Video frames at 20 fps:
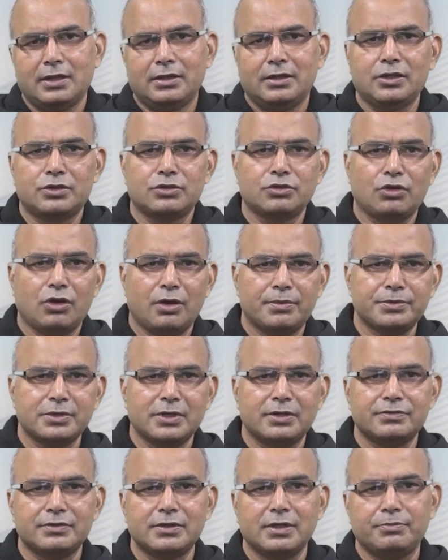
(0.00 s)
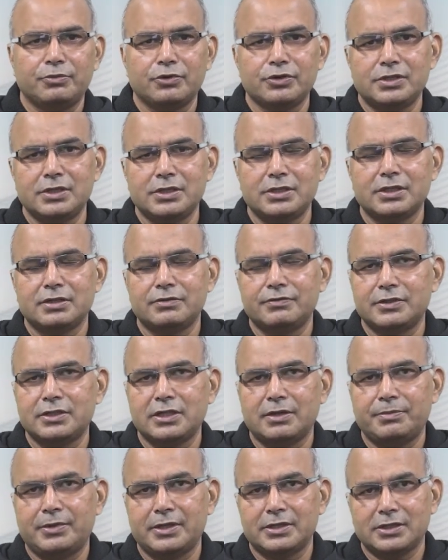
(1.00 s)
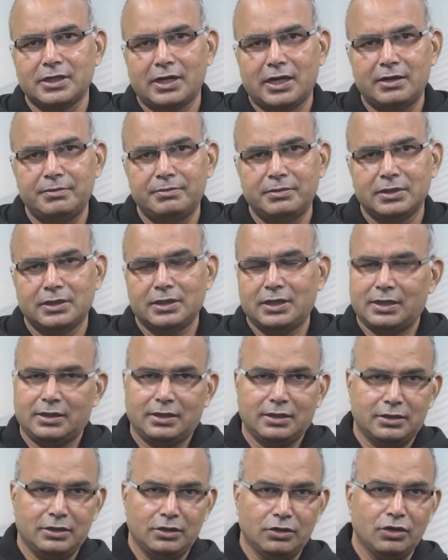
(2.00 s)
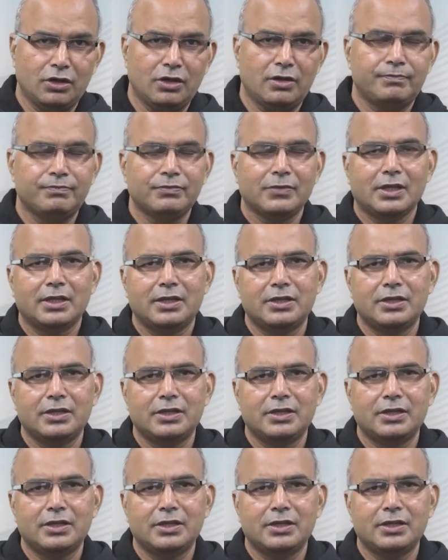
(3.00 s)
They should observe the procedures which are prescribed under the law,